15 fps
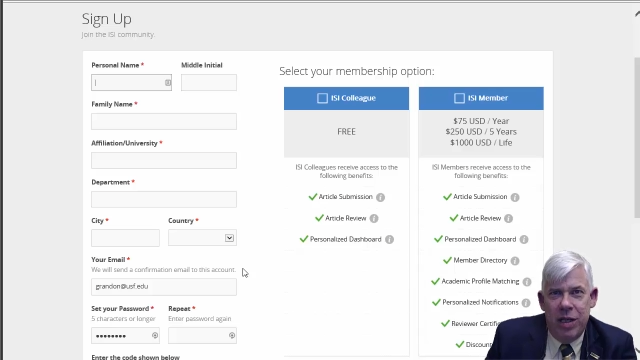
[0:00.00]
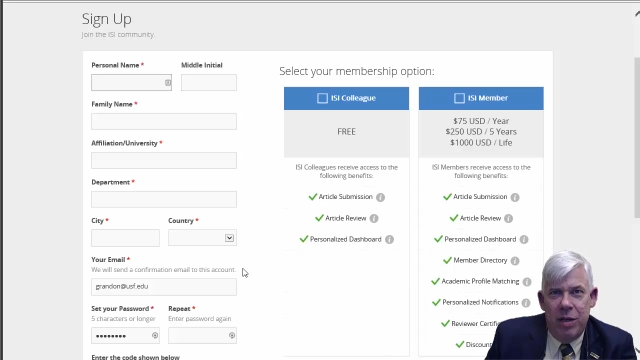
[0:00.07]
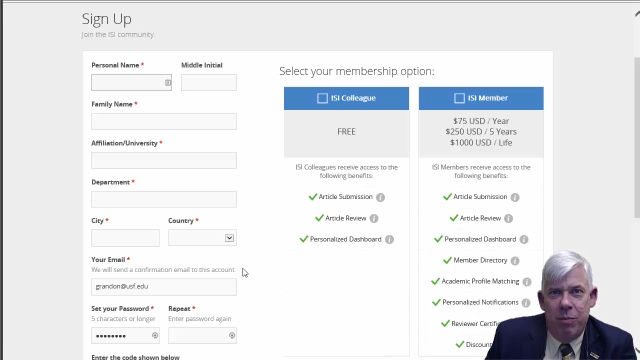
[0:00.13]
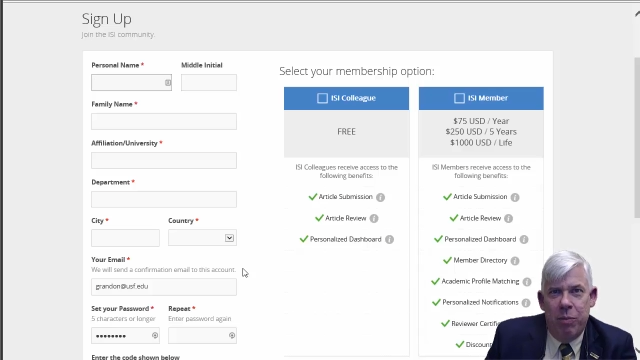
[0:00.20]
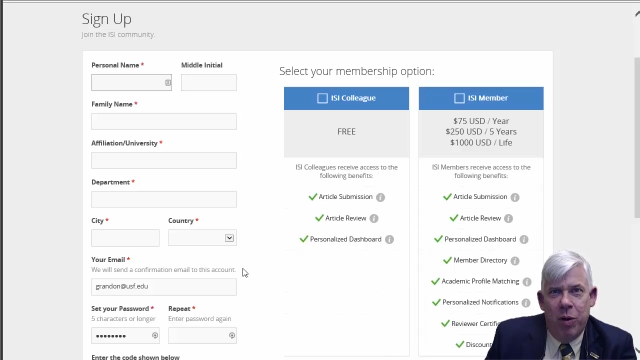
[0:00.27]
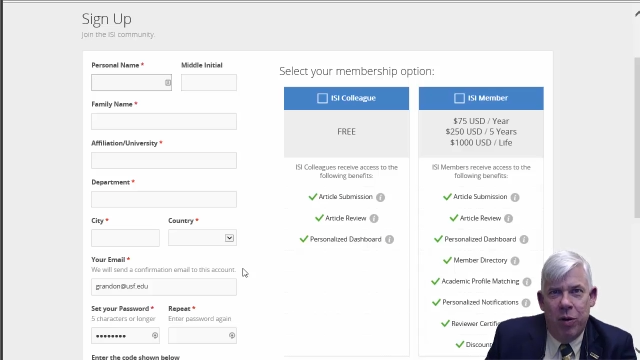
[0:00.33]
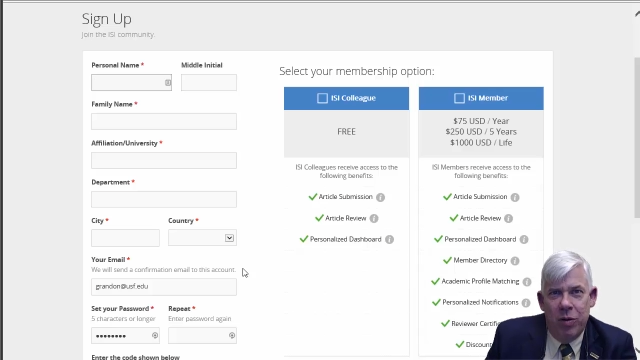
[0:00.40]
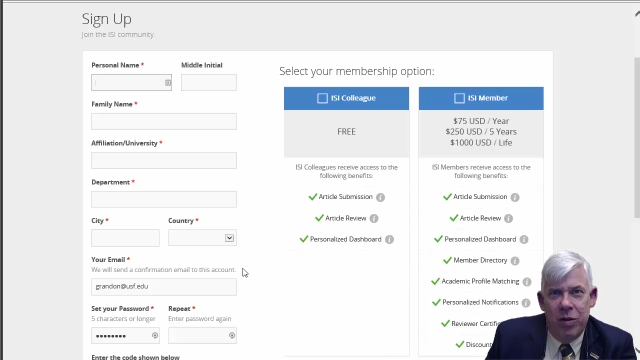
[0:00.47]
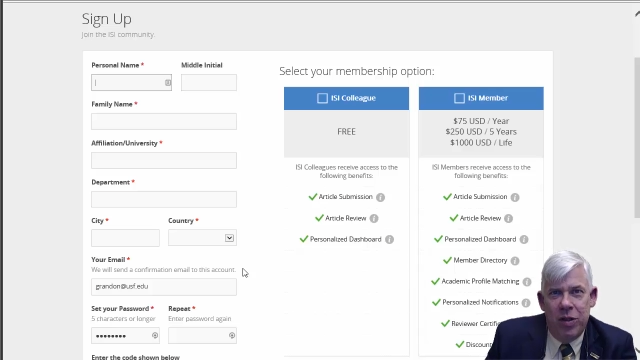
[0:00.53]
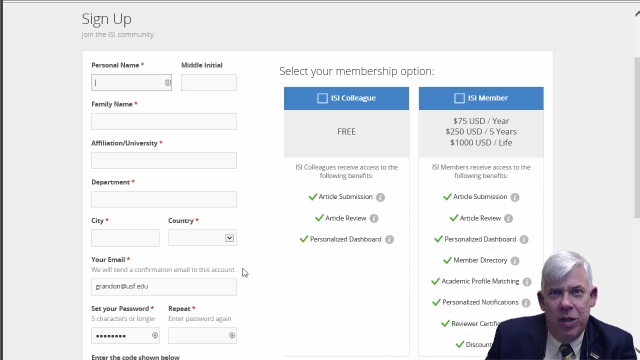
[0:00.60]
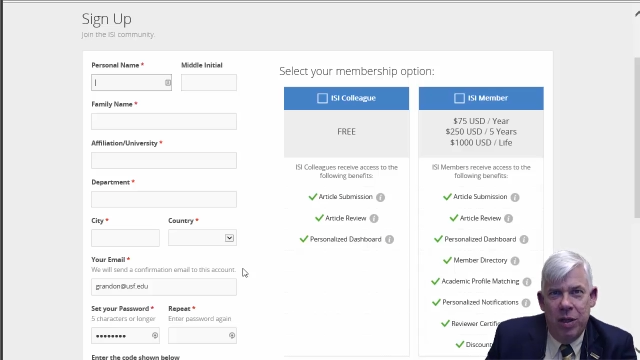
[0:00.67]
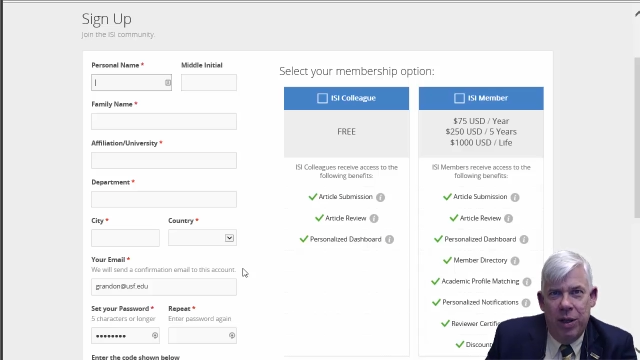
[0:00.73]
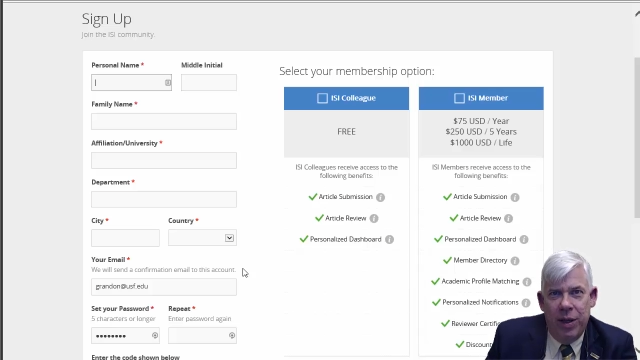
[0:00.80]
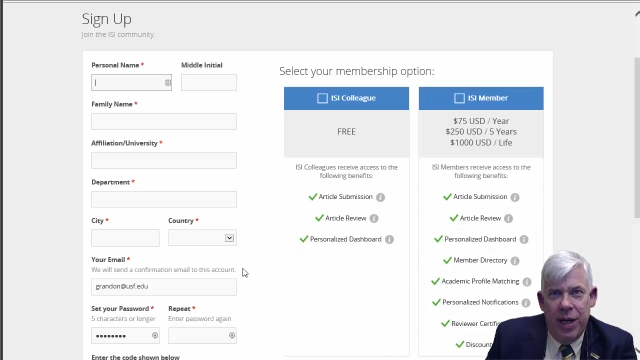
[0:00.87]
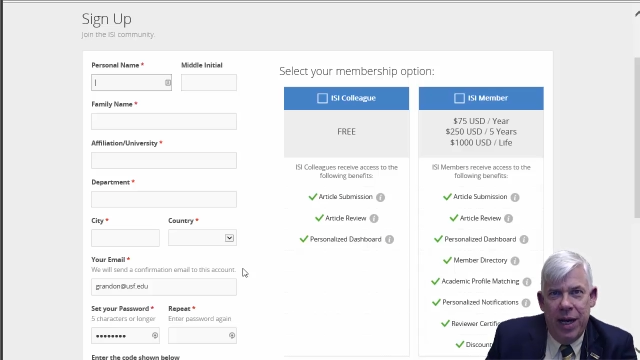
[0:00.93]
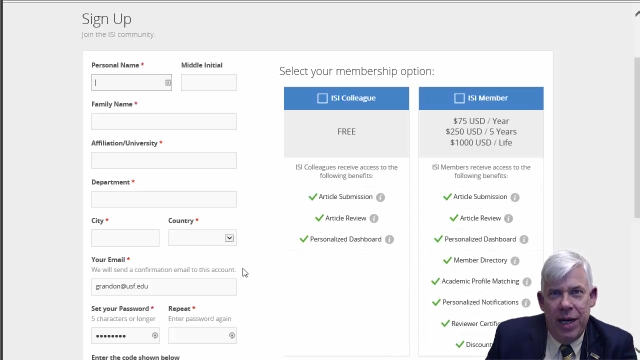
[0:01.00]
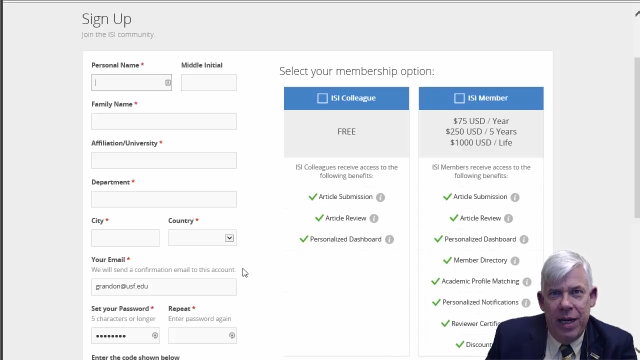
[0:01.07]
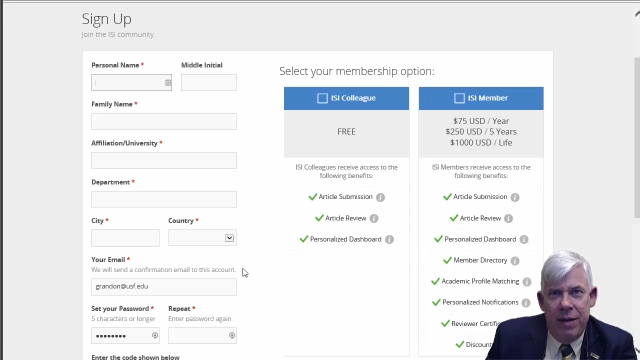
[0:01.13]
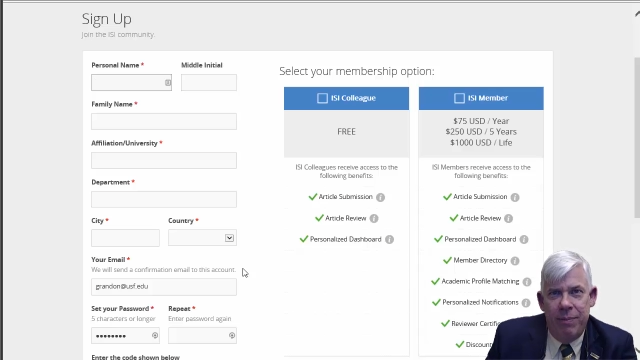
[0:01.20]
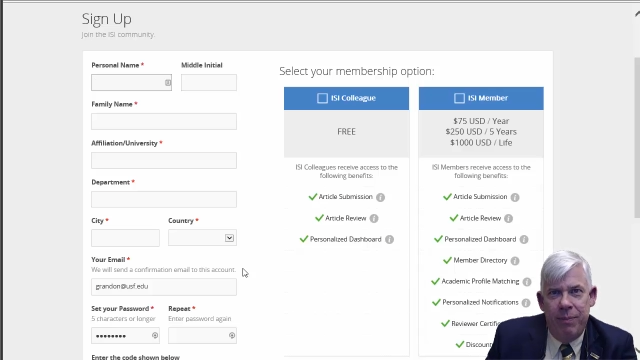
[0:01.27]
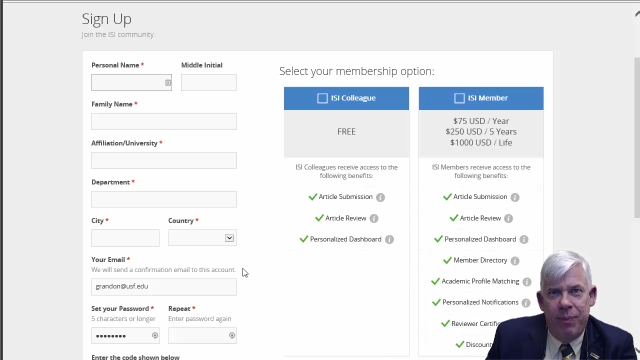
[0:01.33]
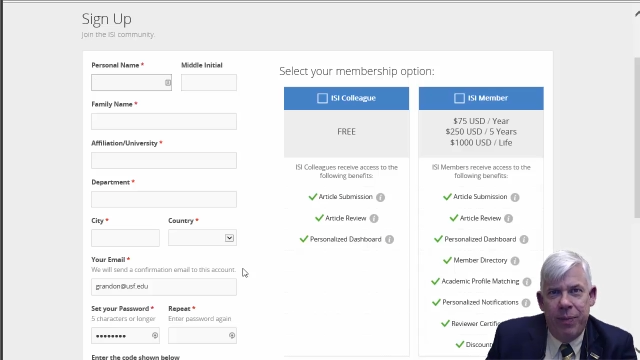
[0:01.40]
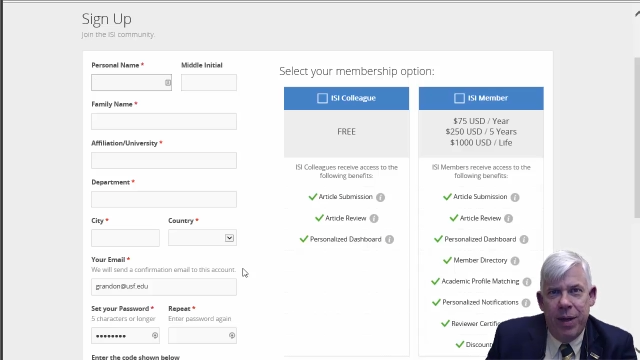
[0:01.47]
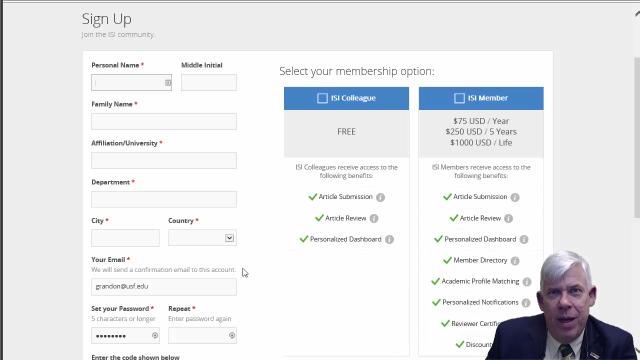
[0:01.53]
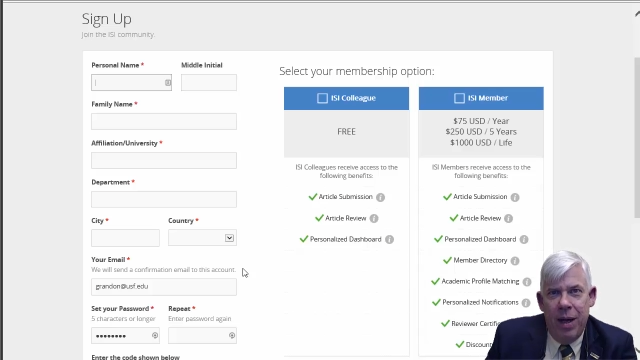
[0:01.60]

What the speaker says: the personal name.